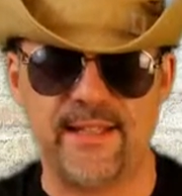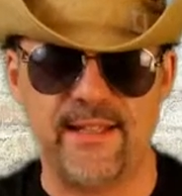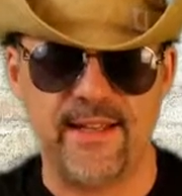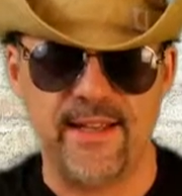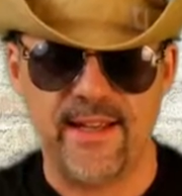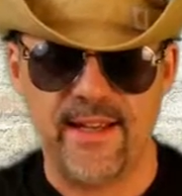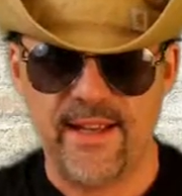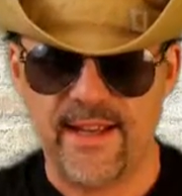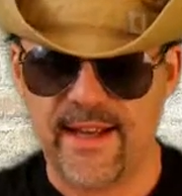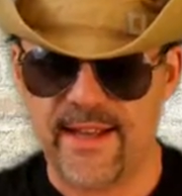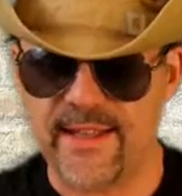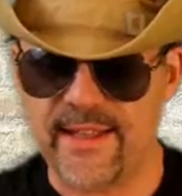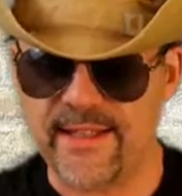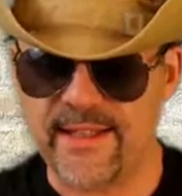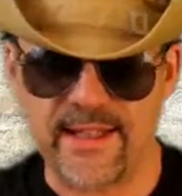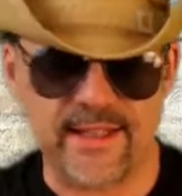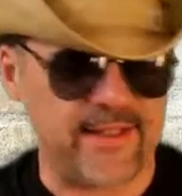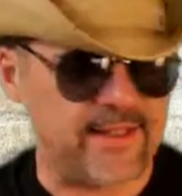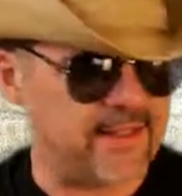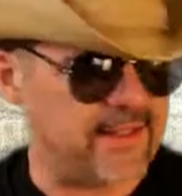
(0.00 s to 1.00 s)
And I think
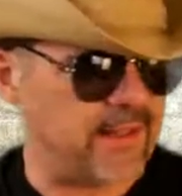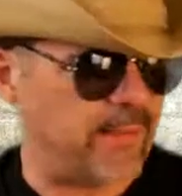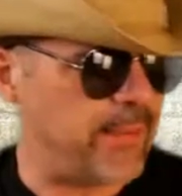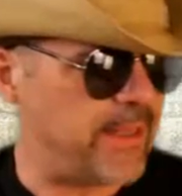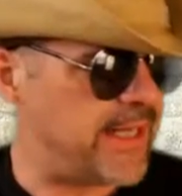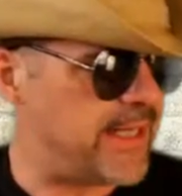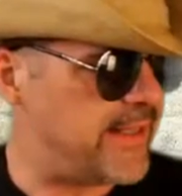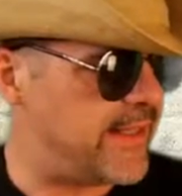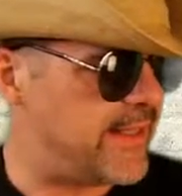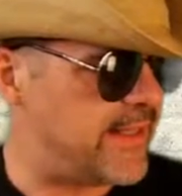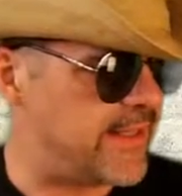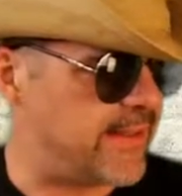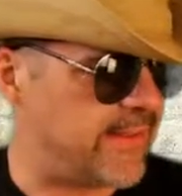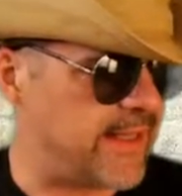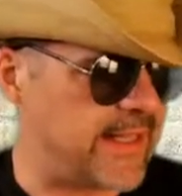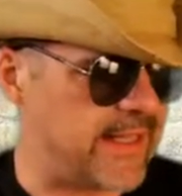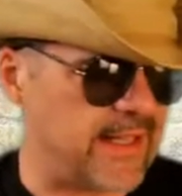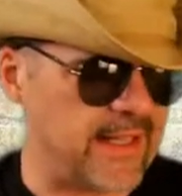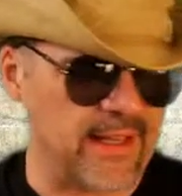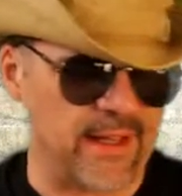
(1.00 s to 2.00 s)
they, somebody did
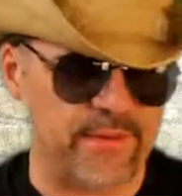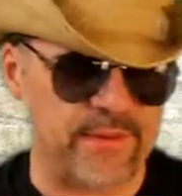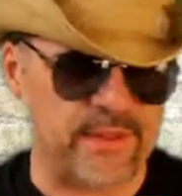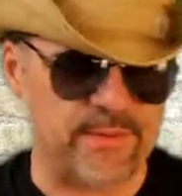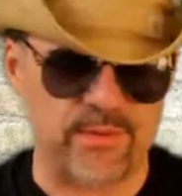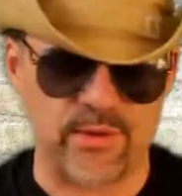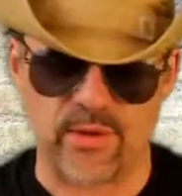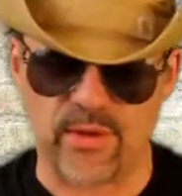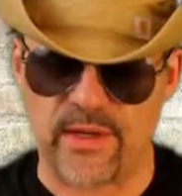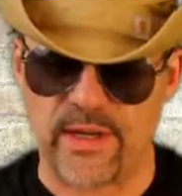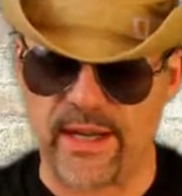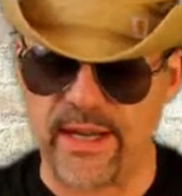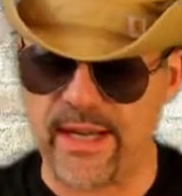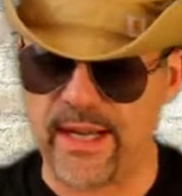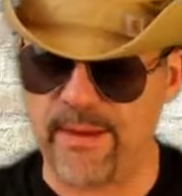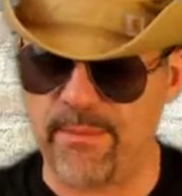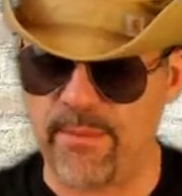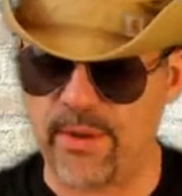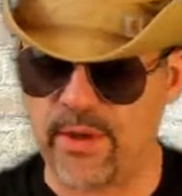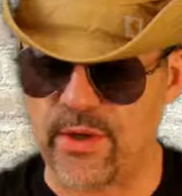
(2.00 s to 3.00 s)
something, they left some sort of
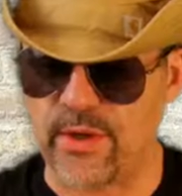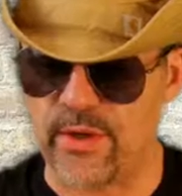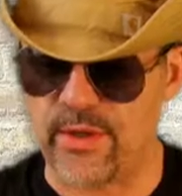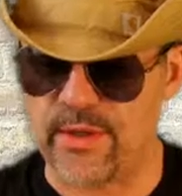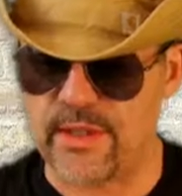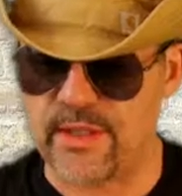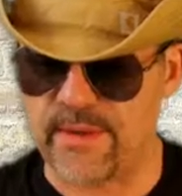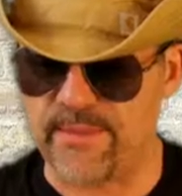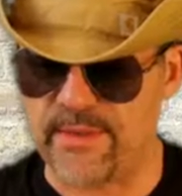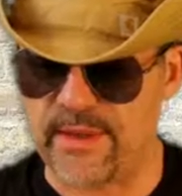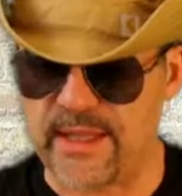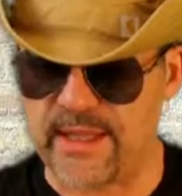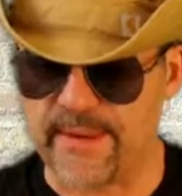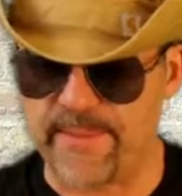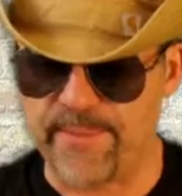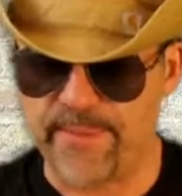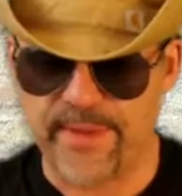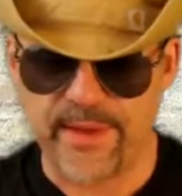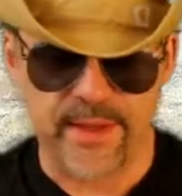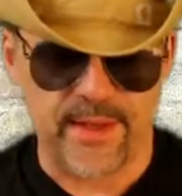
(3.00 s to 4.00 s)
hamburger or
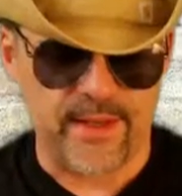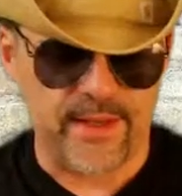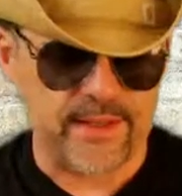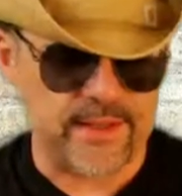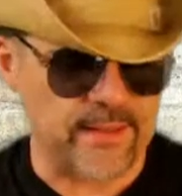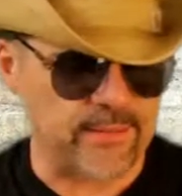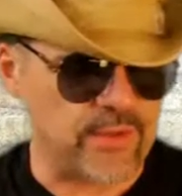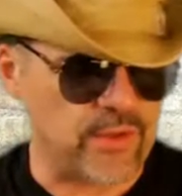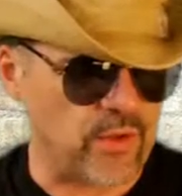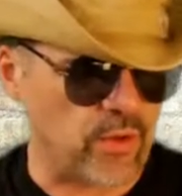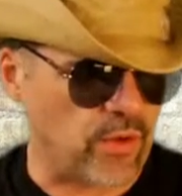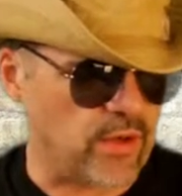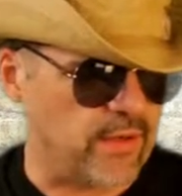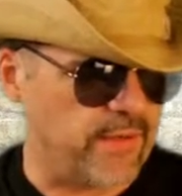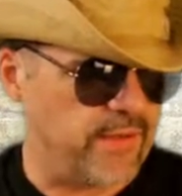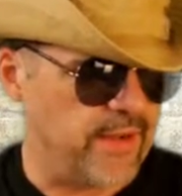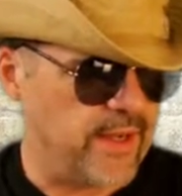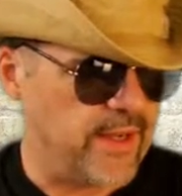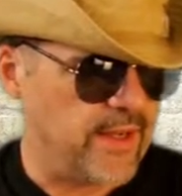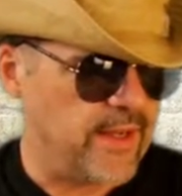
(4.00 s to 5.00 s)
something, some sort
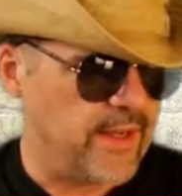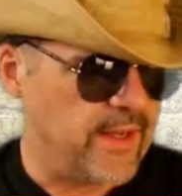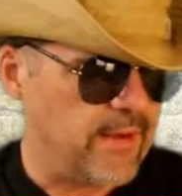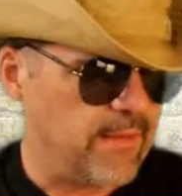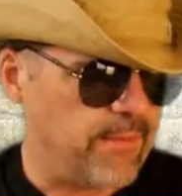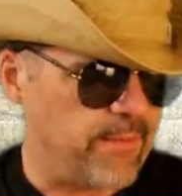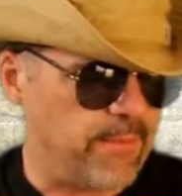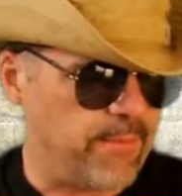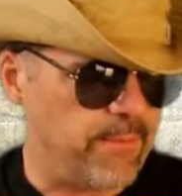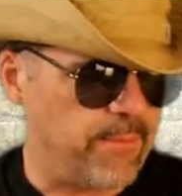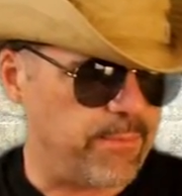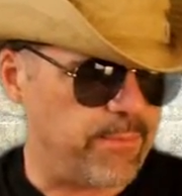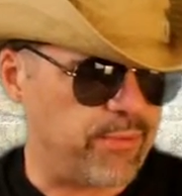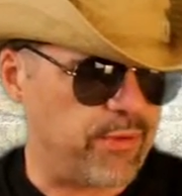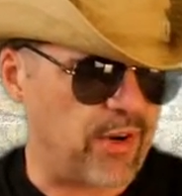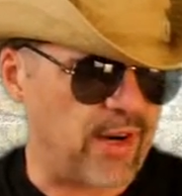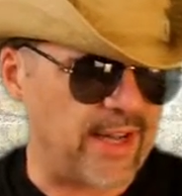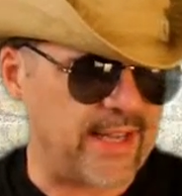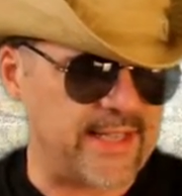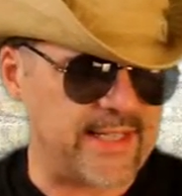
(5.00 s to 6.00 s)
of
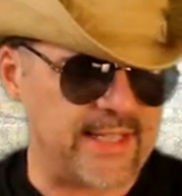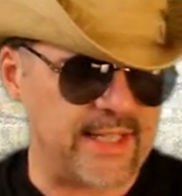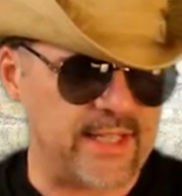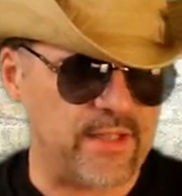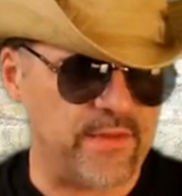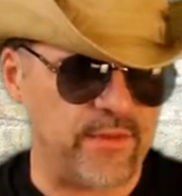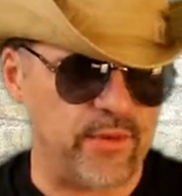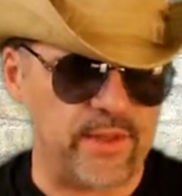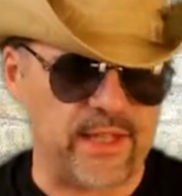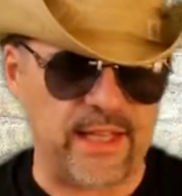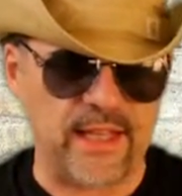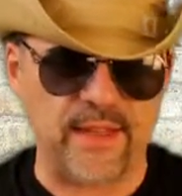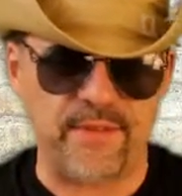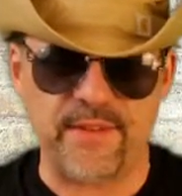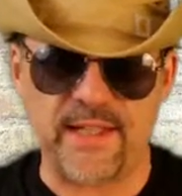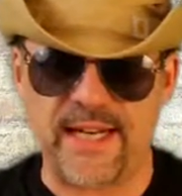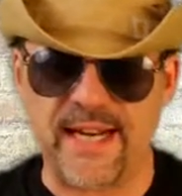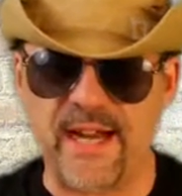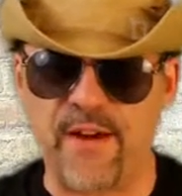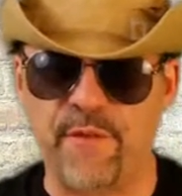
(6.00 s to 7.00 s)
processed food. They
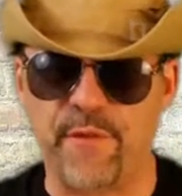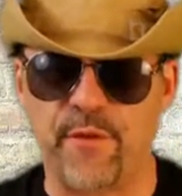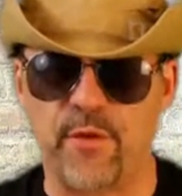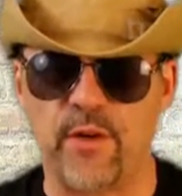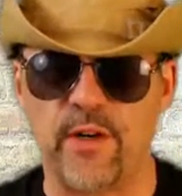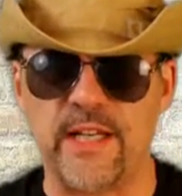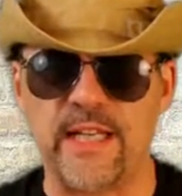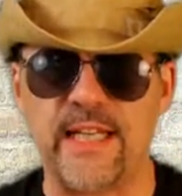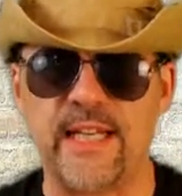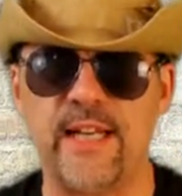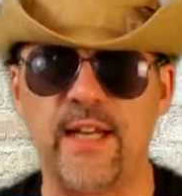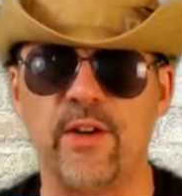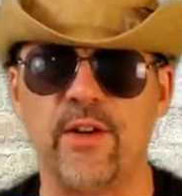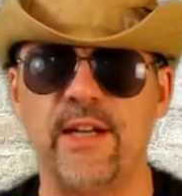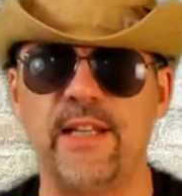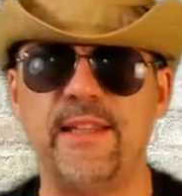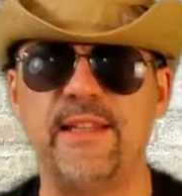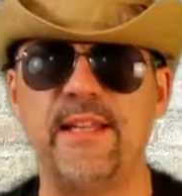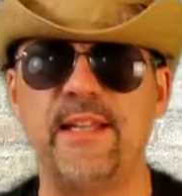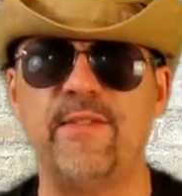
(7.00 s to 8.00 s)
left it out for a year
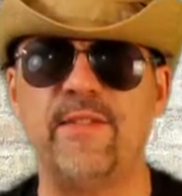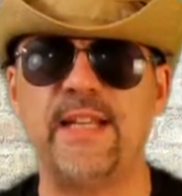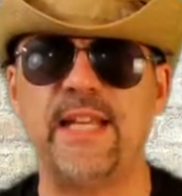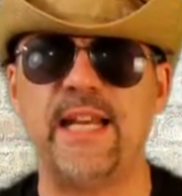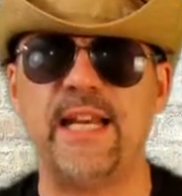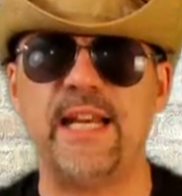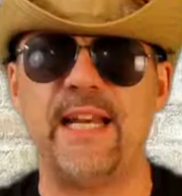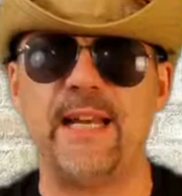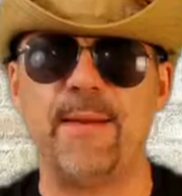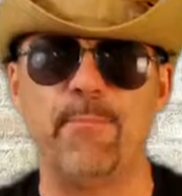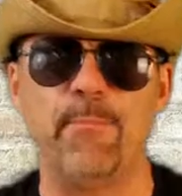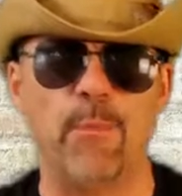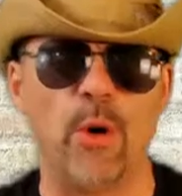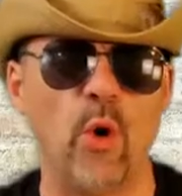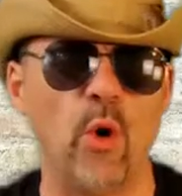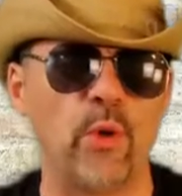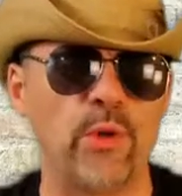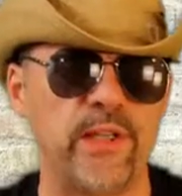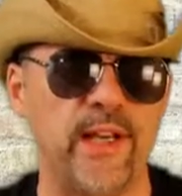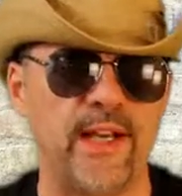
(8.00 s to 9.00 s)
and didn't even get any
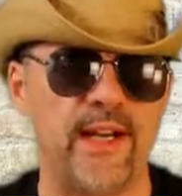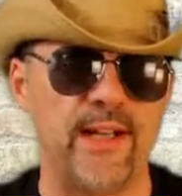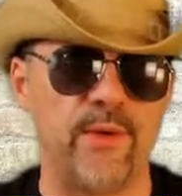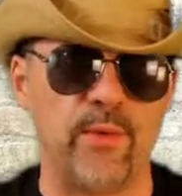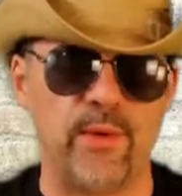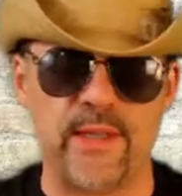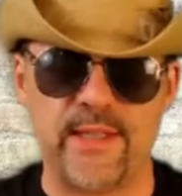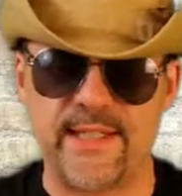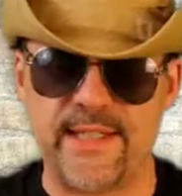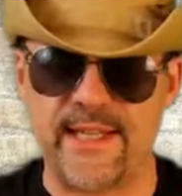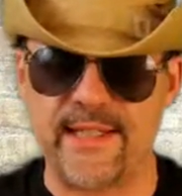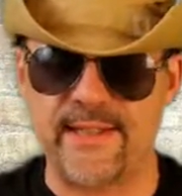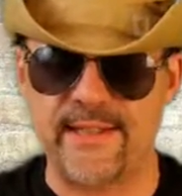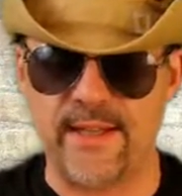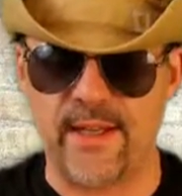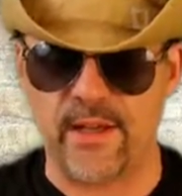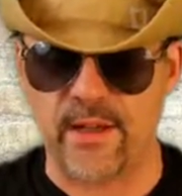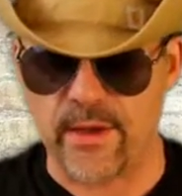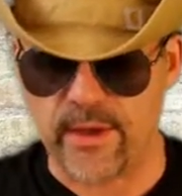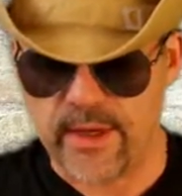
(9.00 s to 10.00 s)
mold on it. What does that
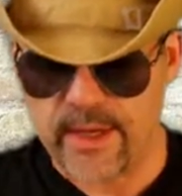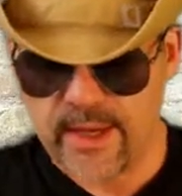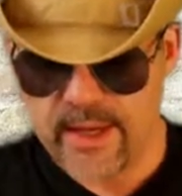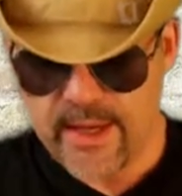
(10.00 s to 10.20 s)
tell you?